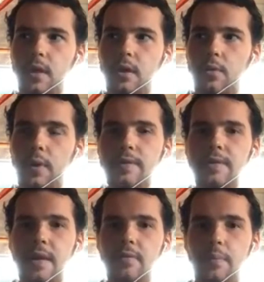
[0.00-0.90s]
We're
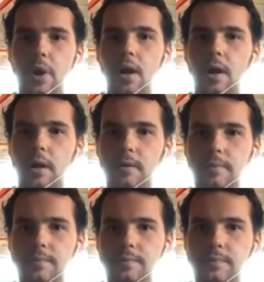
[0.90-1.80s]
outside of a bar,
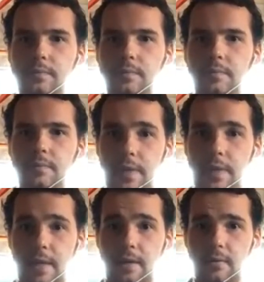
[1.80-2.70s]

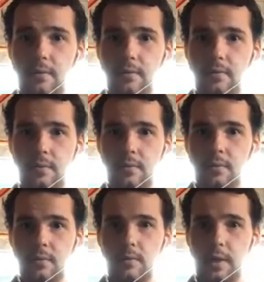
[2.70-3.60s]
me
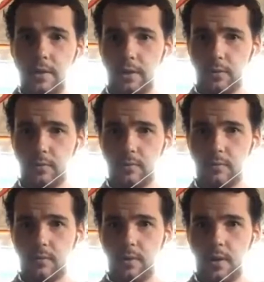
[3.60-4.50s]
and you.
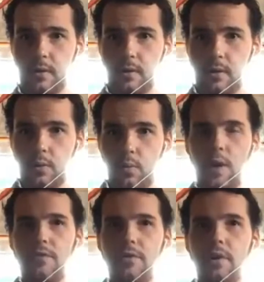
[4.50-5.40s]
One
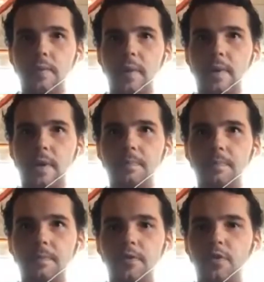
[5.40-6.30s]
of the maybe
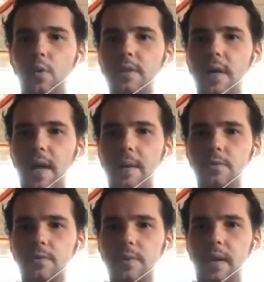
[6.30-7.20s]
4
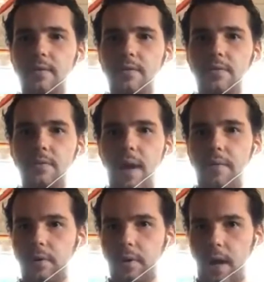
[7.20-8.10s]
times we've
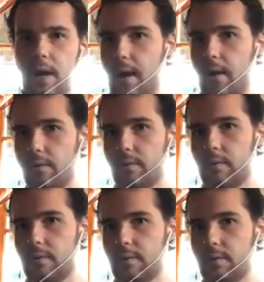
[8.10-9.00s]
ever gone out
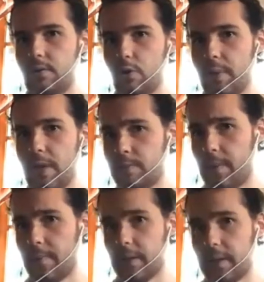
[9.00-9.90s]
to a place
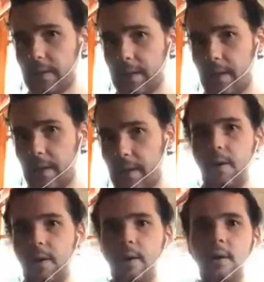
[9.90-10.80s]
publicly together,
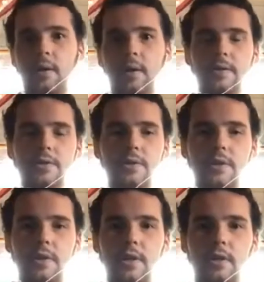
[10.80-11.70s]
because
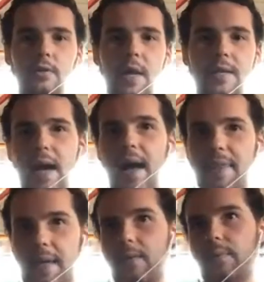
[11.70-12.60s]
you like to hide
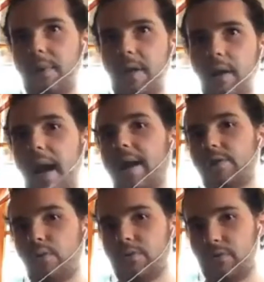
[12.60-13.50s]
that we are
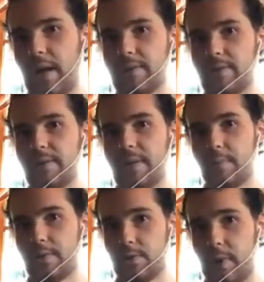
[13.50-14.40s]
actual friends as
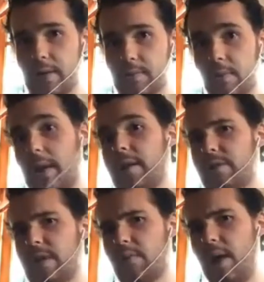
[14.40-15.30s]
much as possible. And I
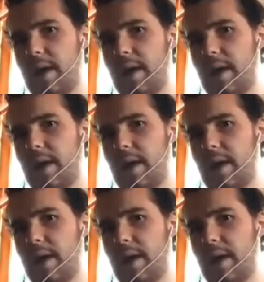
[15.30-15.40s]
understand why.